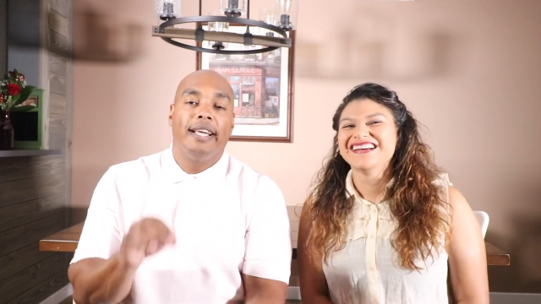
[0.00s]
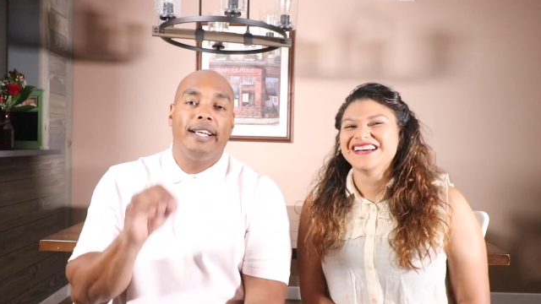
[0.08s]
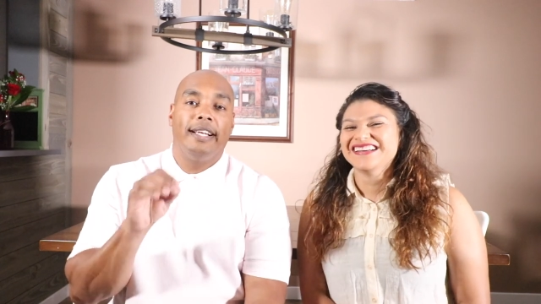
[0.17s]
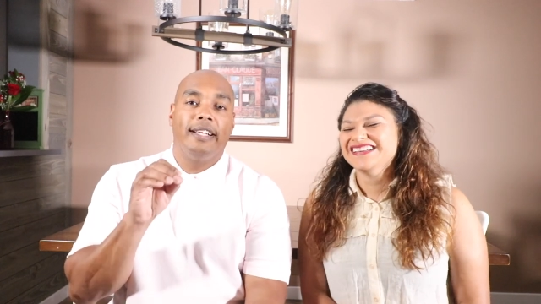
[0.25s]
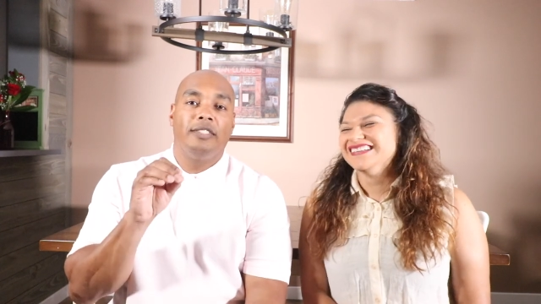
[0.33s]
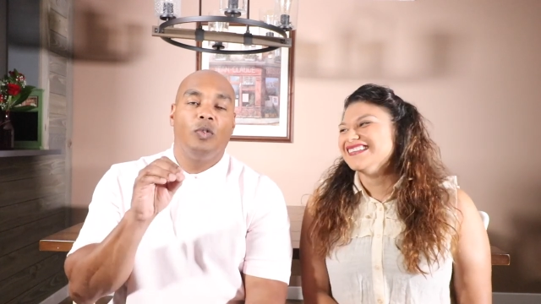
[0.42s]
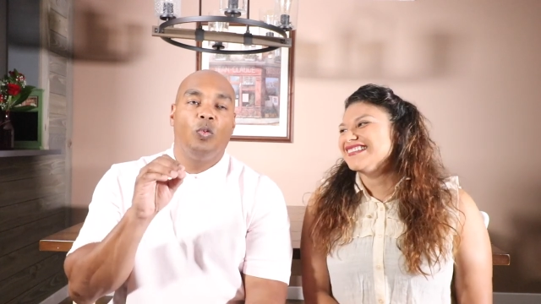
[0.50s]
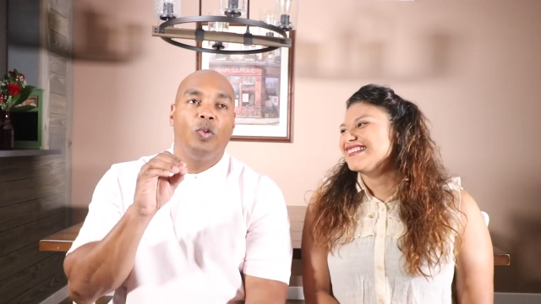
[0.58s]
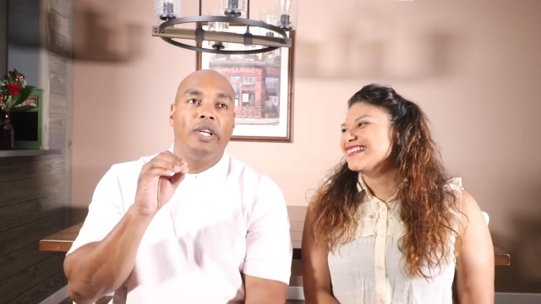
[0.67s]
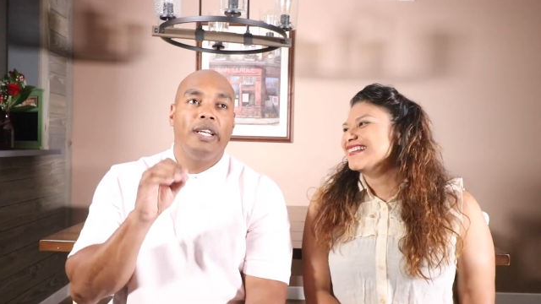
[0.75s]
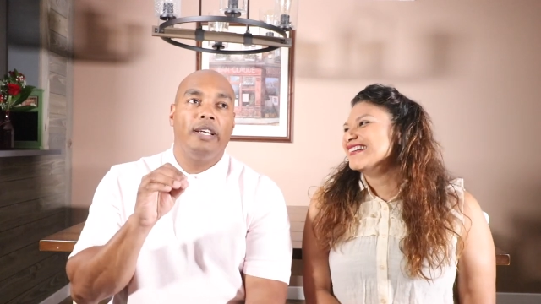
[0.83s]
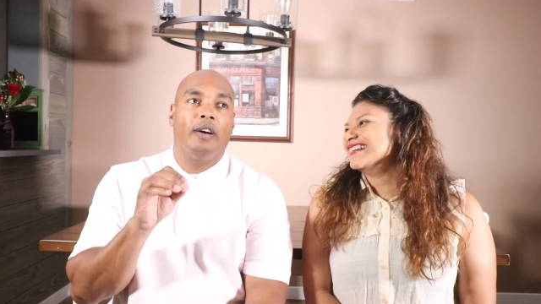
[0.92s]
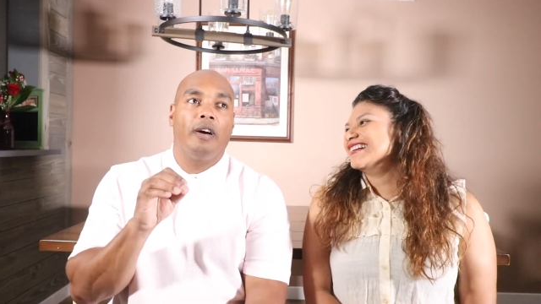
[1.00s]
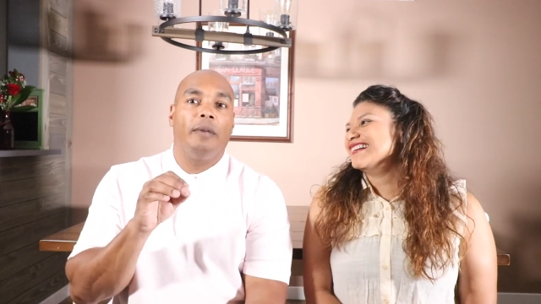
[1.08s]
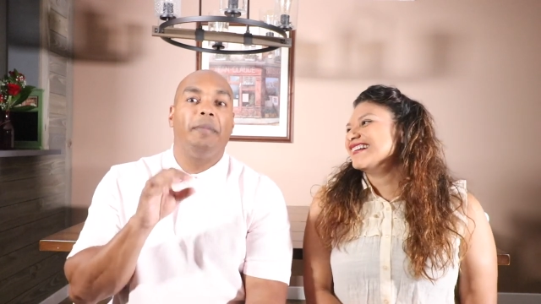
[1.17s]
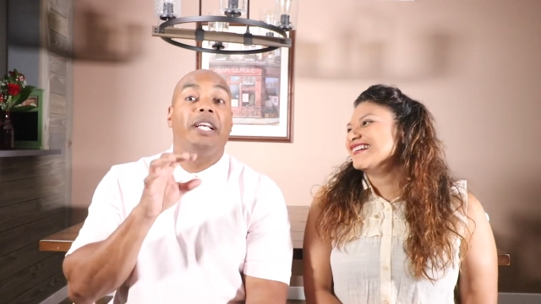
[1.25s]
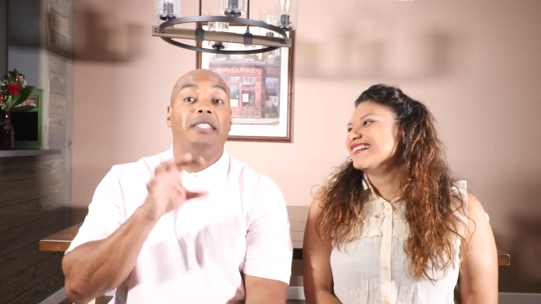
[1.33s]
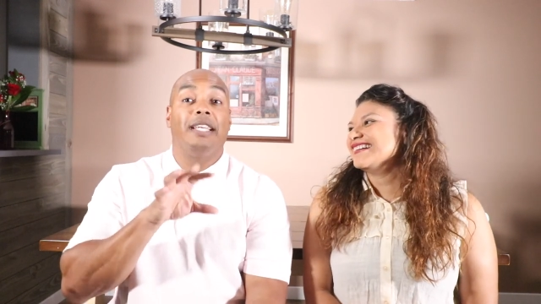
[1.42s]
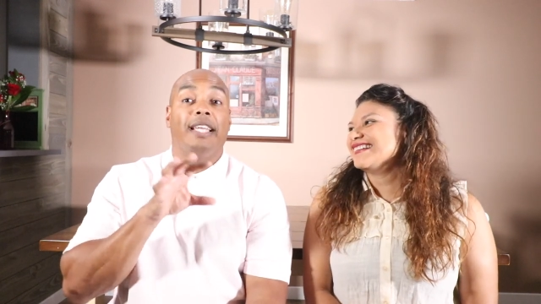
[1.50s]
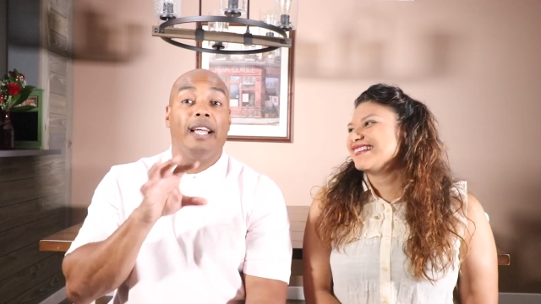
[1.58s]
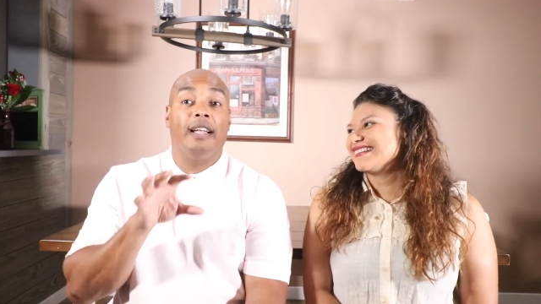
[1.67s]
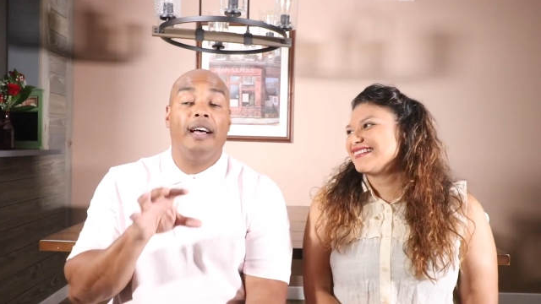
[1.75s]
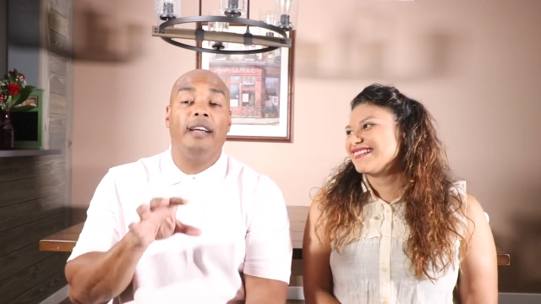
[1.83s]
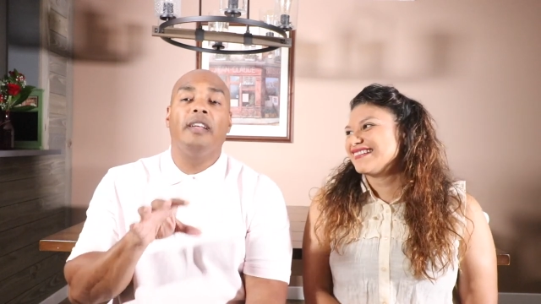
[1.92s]
Speaker 1: is we are, because
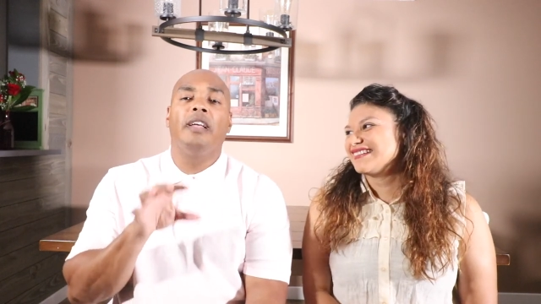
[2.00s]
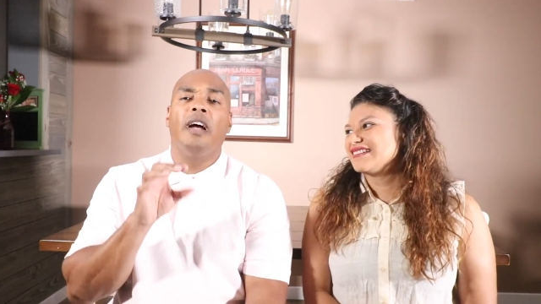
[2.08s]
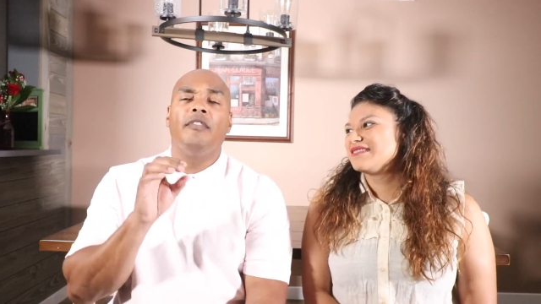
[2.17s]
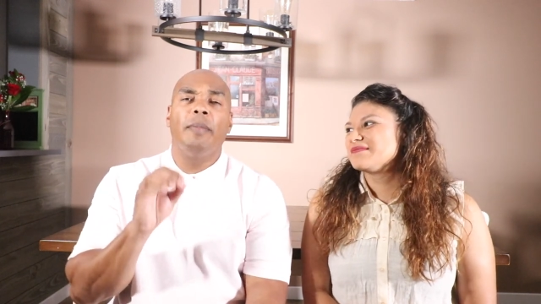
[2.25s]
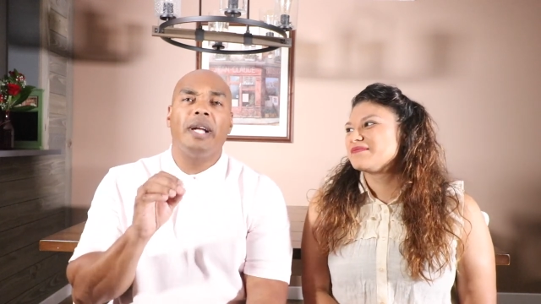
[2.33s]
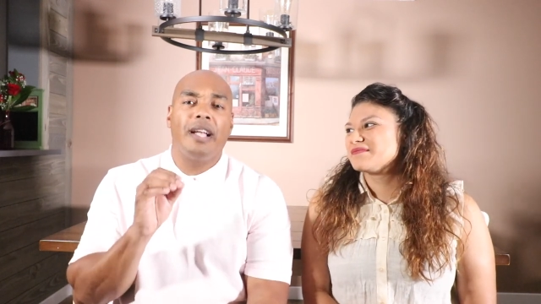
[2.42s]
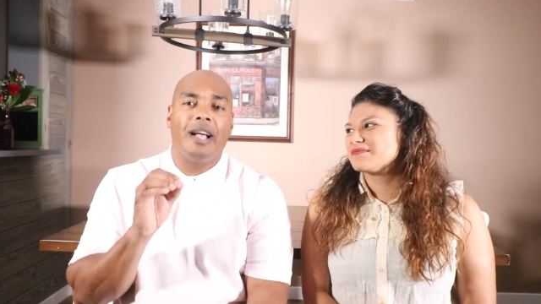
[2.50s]
again, government